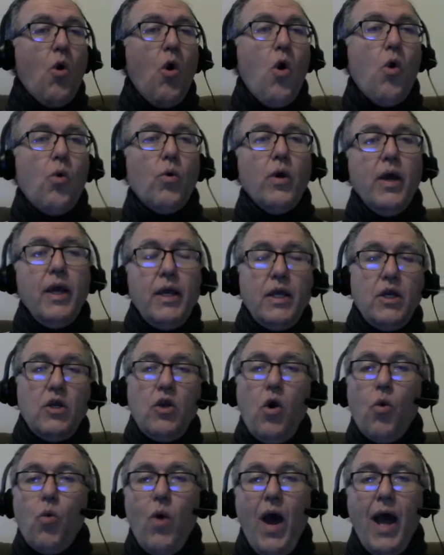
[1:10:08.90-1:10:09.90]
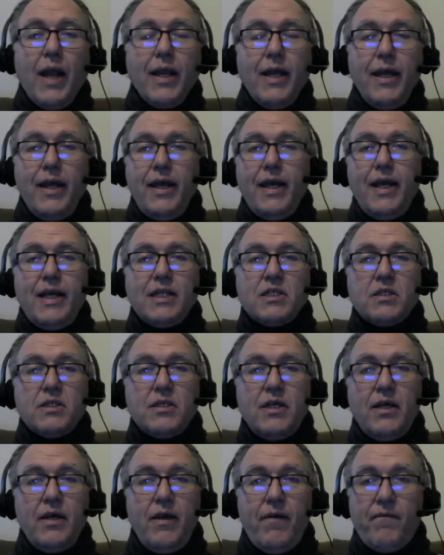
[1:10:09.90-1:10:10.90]
Oh, you know what?
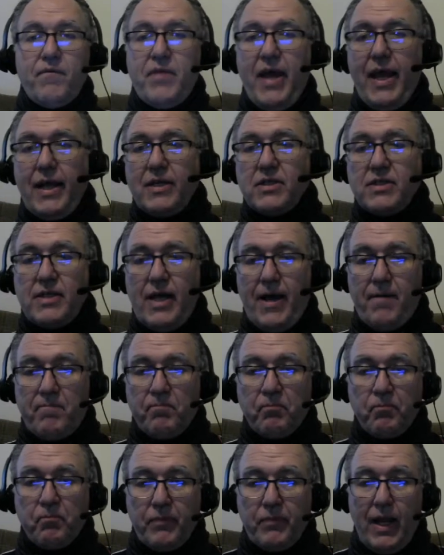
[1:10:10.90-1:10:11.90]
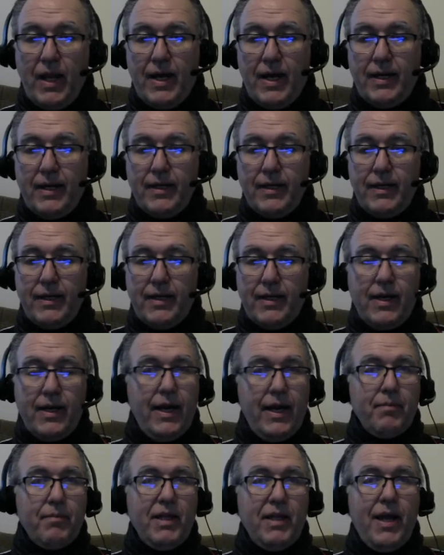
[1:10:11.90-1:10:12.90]
Thanks,
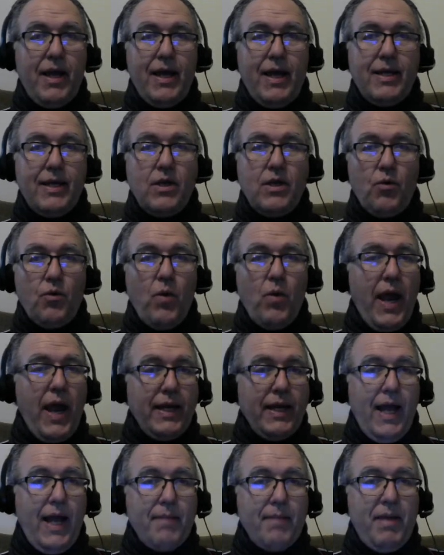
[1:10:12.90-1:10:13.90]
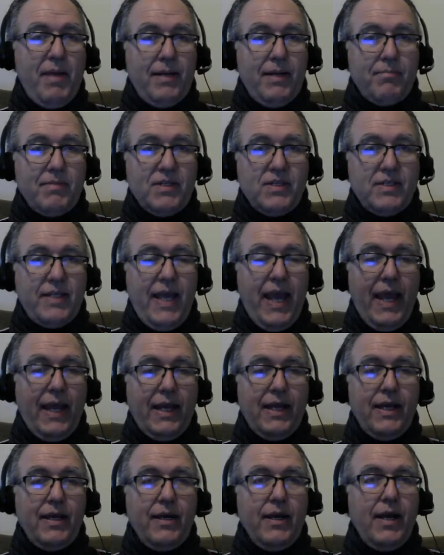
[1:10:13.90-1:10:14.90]
Emily. You're right. I made a
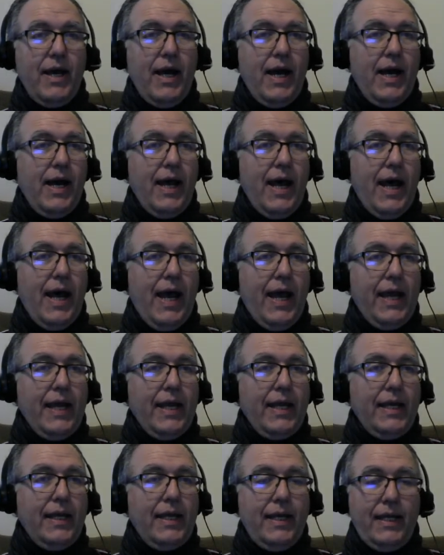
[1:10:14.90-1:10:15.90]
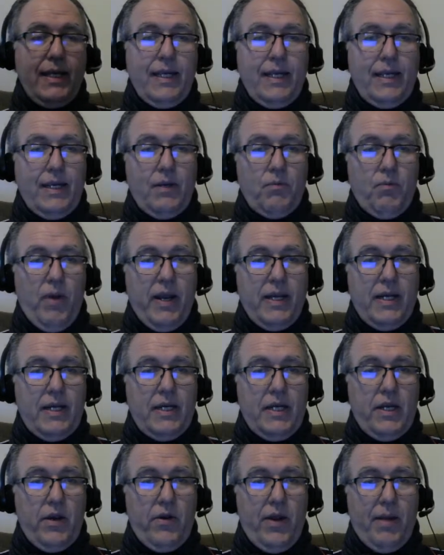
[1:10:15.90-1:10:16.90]
mistake.
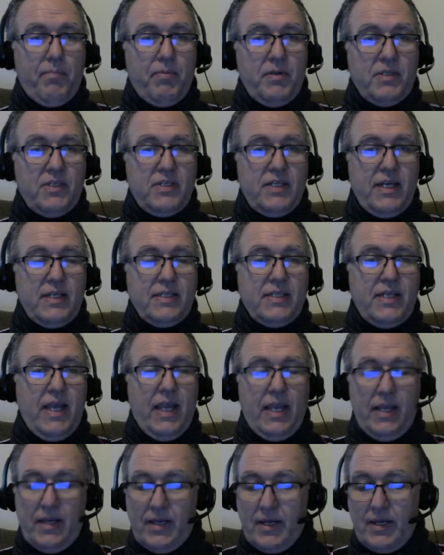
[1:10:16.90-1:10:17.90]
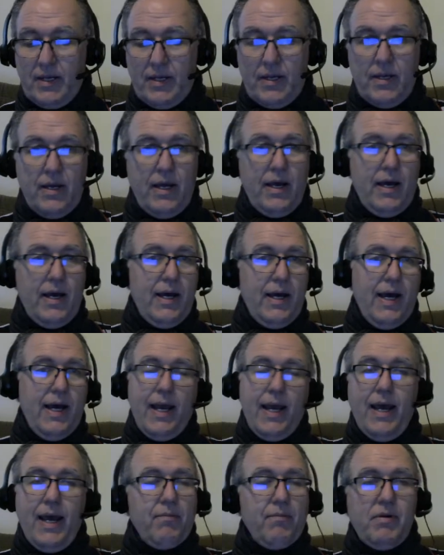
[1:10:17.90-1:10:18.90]
Right in here I put 60.
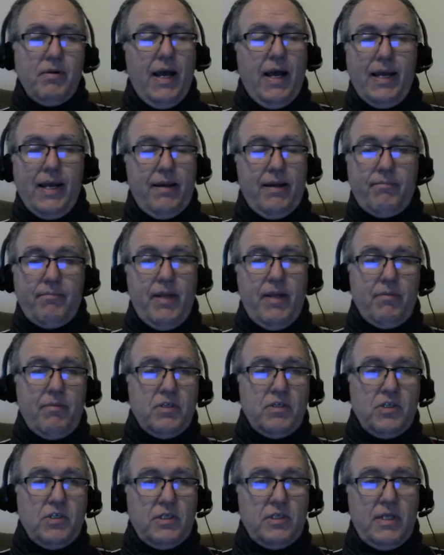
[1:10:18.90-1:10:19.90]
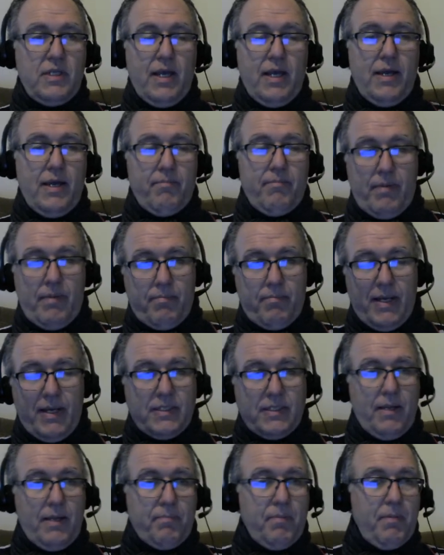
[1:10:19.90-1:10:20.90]
It was just
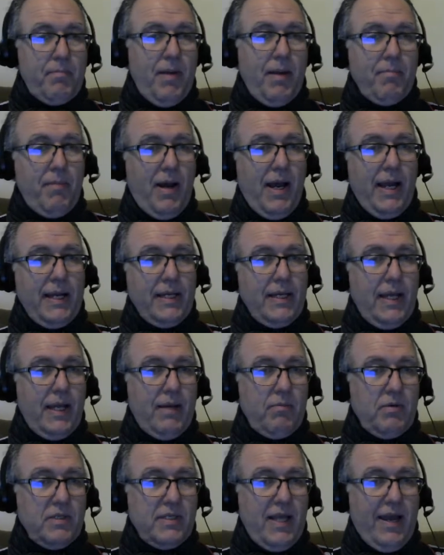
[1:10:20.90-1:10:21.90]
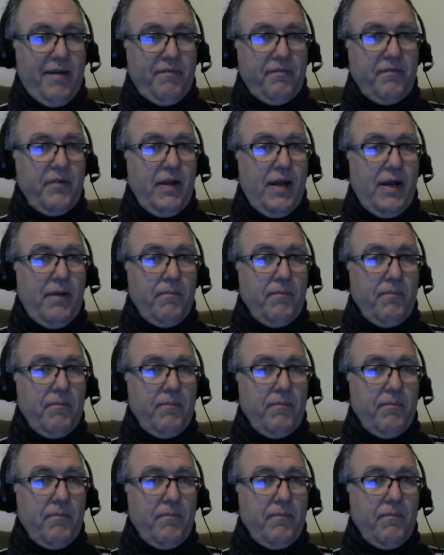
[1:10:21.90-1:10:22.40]
messed up in my mind. It was